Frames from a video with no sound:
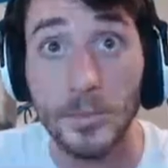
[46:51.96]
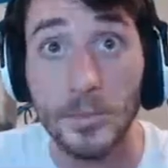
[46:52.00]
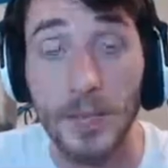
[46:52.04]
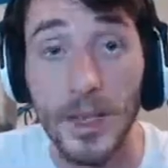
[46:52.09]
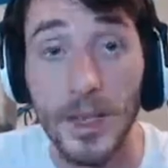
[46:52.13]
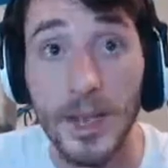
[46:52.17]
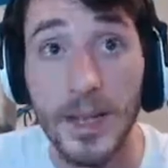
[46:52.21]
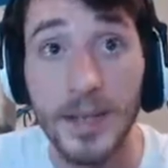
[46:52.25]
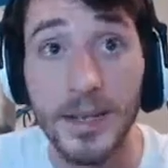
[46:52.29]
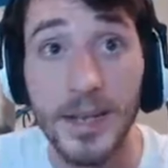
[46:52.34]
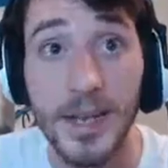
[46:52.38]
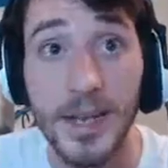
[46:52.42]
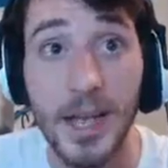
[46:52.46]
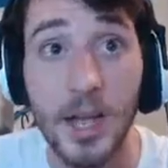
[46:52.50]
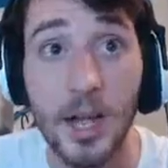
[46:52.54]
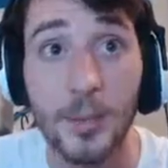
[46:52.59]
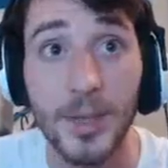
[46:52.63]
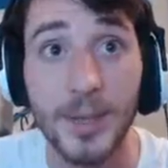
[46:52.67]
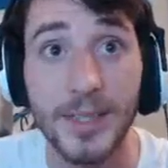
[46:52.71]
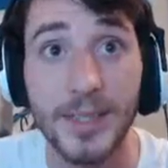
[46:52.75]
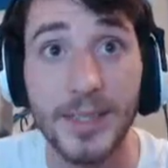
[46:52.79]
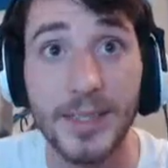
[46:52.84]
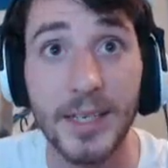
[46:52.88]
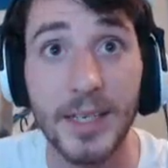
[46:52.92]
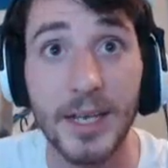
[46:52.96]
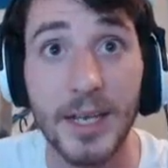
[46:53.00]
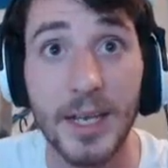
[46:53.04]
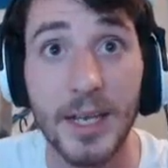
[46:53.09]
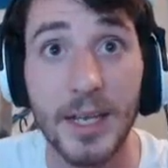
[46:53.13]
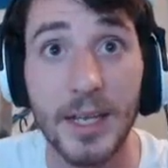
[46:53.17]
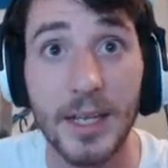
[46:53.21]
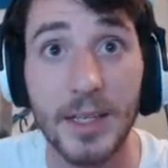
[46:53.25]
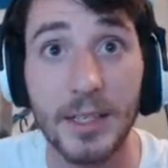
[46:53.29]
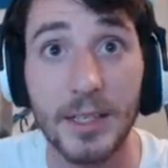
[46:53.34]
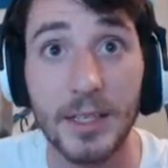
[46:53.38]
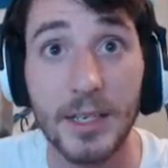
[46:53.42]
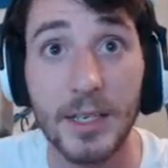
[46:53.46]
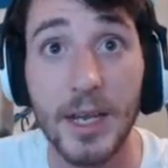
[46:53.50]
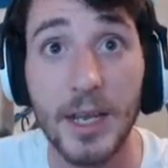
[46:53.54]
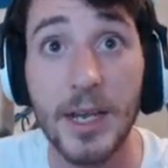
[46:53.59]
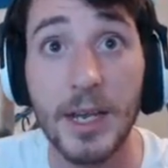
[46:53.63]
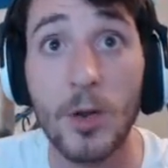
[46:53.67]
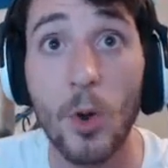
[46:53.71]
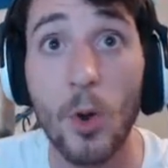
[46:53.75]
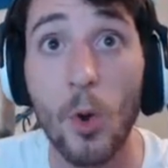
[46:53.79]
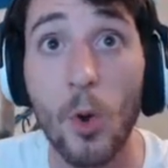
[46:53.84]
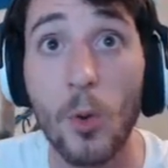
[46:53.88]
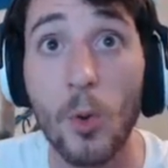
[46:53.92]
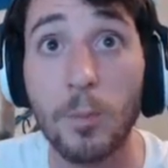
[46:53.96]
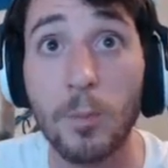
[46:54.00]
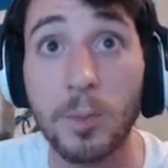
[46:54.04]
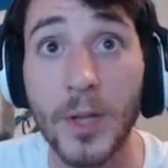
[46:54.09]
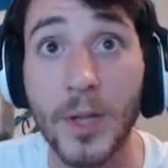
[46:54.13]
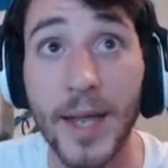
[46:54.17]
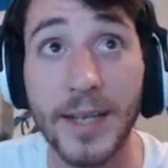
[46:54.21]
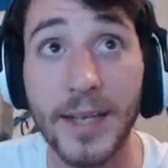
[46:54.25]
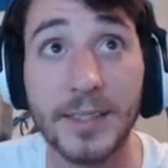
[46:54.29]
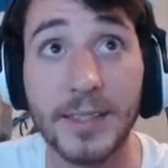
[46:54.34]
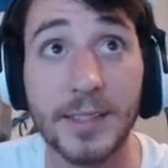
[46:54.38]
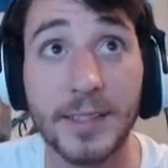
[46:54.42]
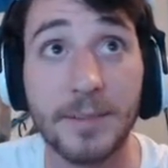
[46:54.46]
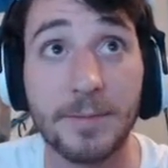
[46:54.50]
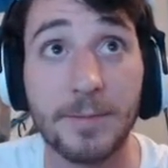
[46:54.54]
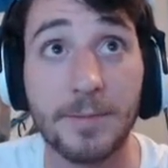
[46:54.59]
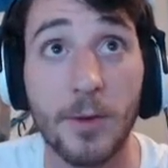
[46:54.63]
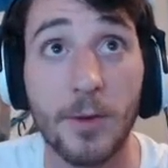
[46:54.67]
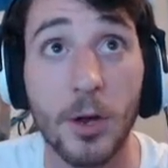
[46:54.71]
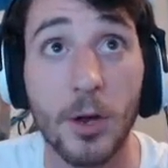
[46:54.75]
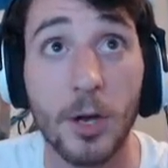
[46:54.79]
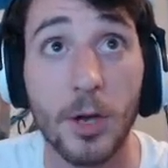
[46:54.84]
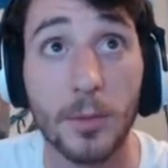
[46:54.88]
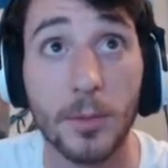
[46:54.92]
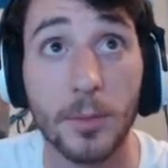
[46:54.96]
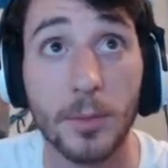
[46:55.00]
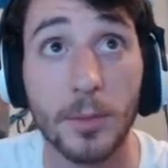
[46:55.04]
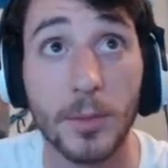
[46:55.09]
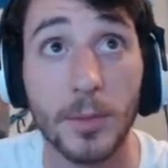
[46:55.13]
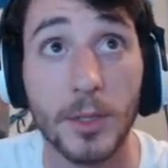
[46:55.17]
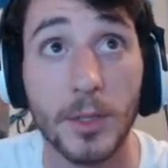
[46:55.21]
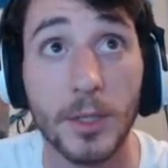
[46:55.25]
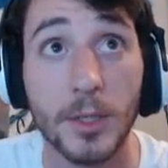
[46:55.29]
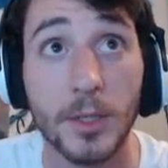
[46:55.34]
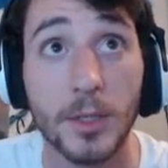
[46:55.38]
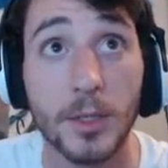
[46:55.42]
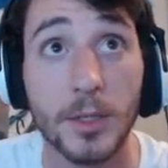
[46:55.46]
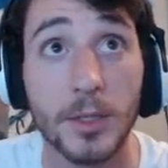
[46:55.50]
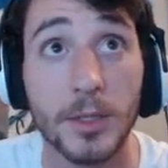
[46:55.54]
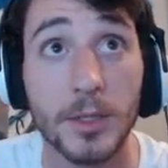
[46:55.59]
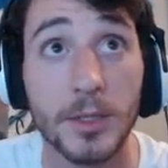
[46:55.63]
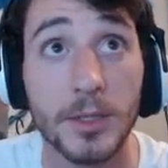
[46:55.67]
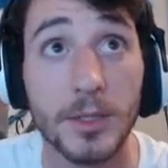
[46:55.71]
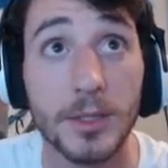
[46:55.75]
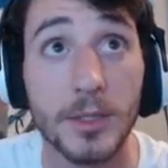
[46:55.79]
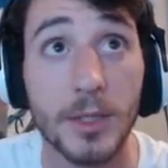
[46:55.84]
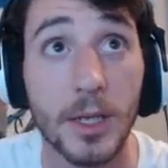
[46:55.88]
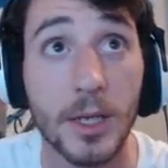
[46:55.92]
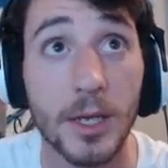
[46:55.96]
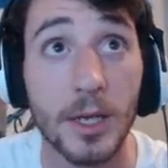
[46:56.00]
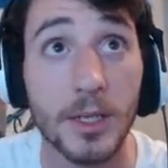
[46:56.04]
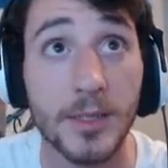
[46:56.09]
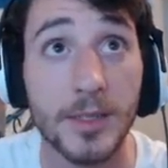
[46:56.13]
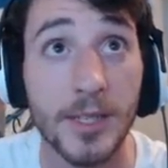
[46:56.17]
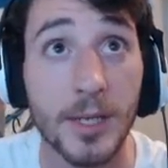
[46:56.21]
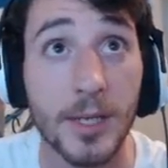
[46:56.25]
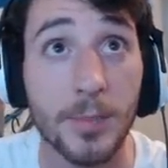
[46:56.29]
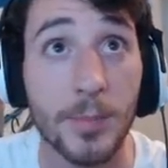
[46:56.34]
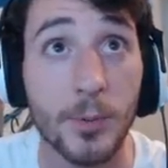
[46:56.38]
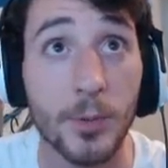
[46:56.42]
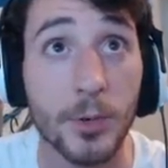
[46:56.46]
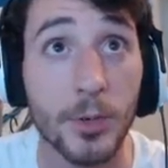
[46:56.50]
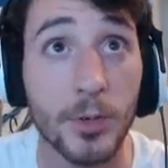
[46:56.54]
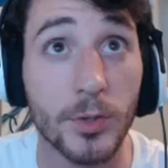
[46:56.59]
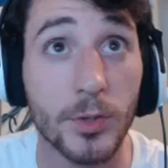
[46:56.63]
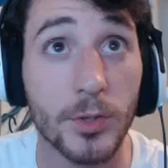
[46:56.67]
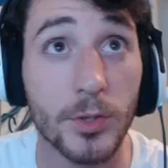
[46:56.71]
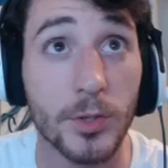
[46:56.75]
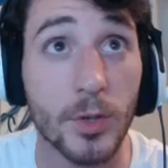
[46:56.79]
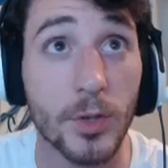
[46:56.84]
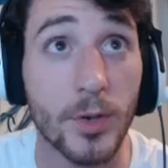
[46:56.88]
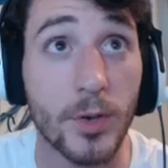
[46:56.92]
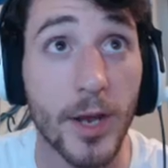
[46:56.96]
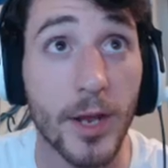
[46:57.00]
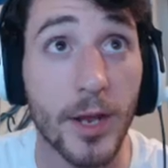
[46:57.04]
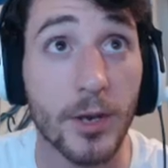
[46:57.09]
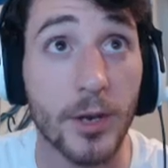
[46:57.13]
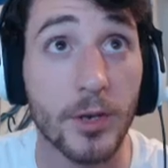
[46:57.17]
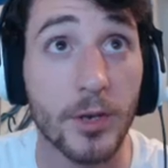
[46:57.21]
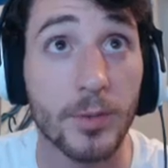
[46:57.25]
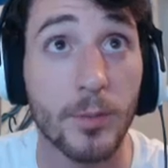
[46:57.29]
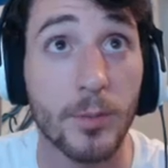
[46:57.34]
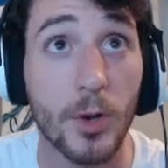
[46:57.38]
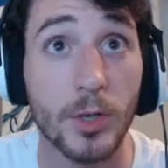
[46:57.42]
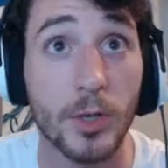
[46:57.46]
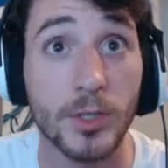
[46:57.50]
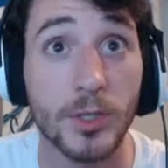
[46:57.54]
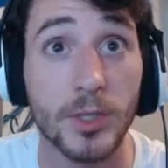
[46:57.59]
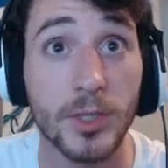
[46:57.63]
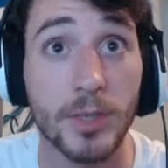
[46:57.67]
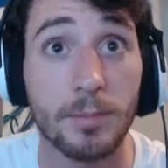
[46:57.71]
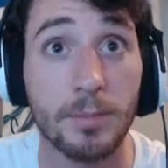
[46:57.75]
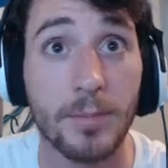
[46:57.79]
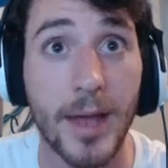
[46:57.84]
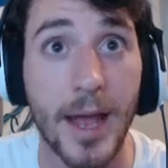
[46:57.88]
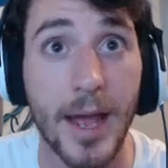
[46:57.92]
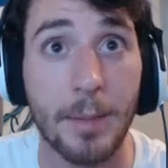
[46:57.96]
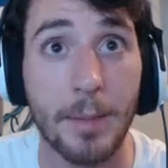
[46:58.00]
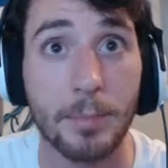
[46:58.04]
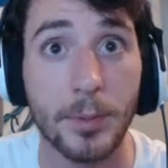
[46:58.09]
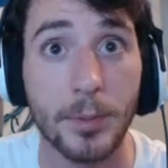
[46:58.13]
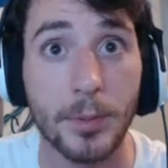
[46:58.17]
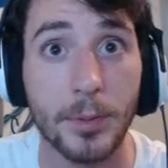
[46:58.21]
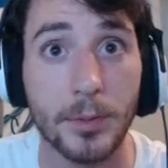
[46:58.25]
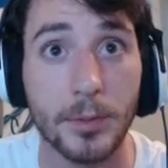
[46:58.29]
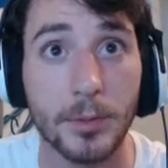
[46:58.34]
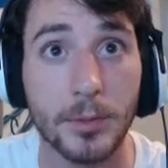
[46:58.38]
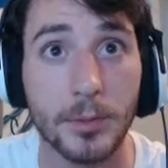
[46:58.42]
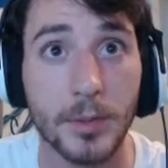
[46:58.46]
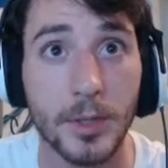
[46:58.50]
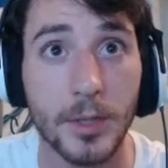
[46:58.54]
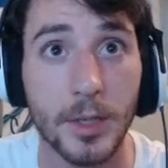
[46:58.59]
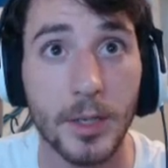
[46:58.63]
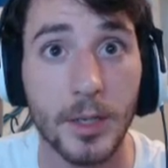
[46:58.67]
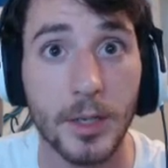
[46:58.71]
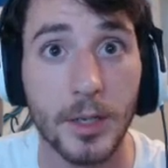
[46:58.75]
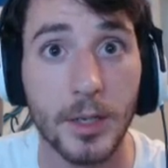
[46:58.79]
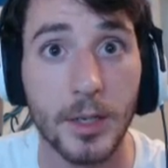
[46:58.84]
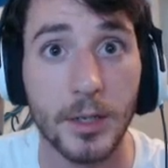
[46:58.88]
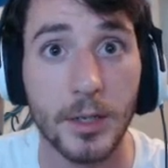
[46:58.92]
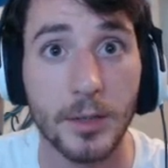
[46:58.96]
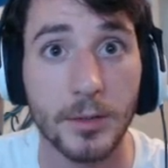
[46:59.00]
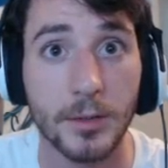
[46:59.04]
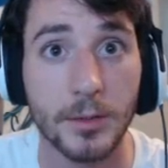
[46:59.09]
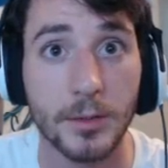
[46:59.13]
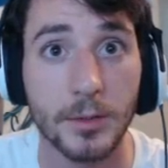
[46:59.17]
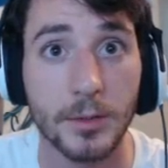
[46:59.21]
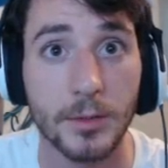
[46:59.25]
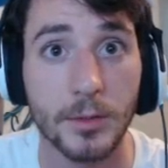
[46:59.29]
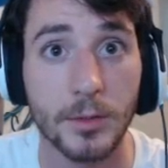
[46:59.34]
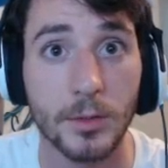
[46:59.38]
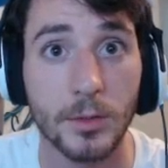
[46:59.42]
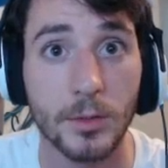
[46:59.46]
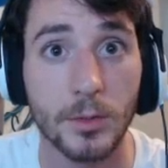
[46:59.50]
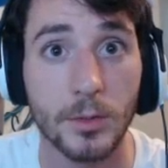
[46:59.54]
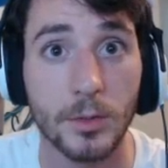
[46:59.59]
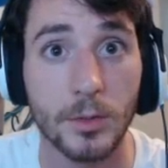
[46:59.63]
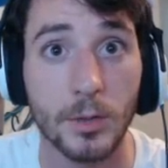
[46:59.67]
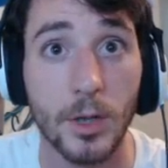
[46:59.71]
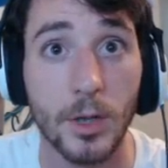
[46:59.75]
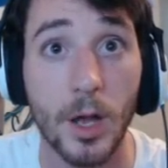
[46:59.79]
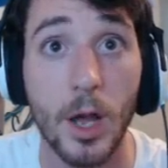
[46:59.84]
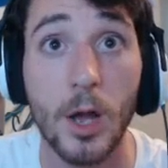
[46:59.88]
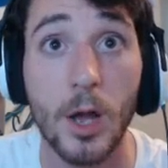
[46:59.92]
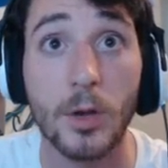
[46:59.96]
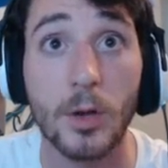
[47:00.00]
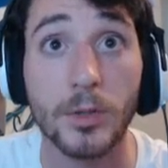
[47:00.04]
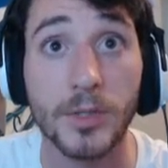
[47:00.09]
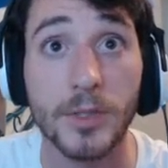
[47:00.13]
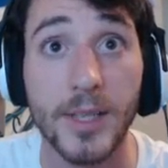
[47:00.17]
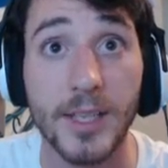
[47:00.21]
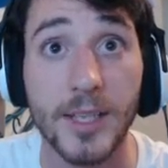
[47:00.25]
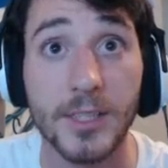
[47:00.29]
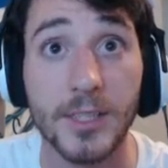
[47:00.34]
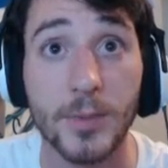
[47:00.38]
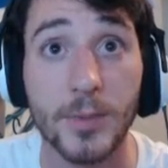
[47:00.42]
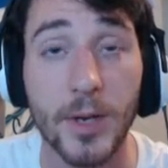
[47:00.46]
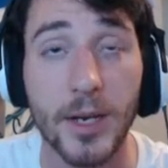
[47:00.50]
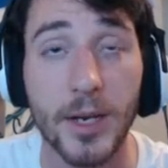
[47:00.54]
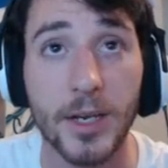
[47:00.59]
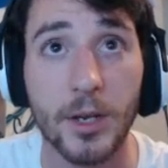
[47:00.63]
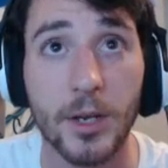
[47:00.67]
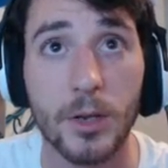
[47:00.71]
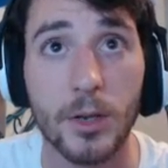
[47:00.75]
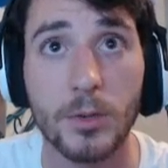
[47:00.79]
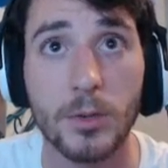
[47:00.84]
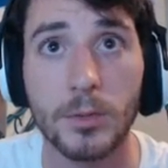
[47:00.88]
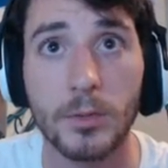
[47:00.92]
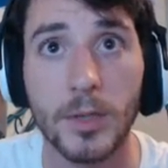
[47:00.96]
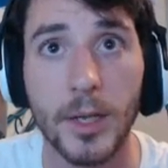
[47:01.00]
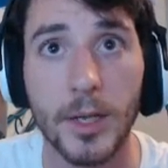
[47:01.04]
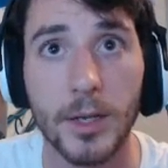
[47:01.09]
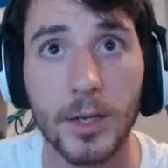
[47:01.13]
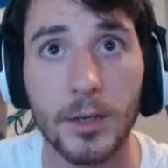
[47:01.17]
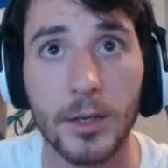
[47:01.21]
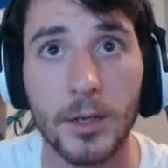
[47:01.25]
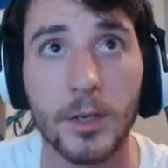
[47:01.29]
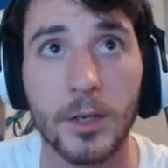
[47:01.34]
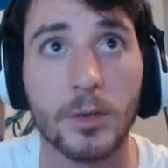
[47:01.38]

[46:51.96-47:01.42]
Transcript: And now I'm at the ye old plankton farm. Teleport locator marked on the map. Oh, so that's where I go? I don't know.